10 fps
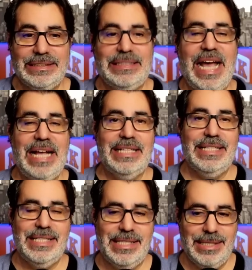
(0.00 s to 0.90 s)

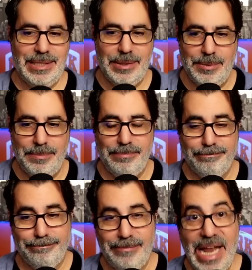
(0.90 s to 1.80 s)
That's
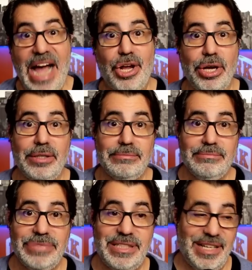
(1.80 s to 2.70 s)
not good,
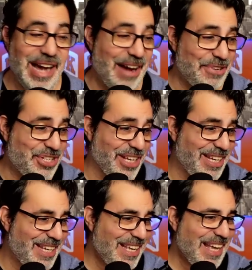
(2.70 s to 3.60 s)

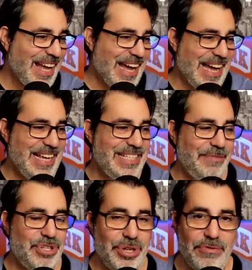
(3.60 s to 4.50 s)
obviously. He's
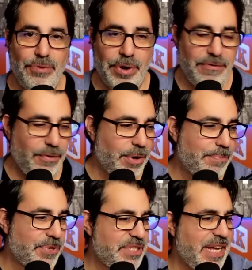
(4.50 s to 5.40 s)
even shooting
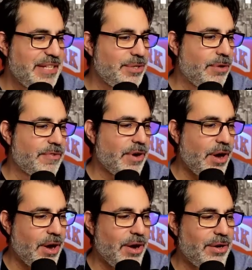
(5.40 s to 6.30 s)
44%
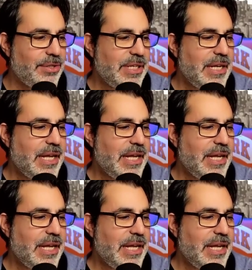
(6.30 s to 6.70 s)
overall.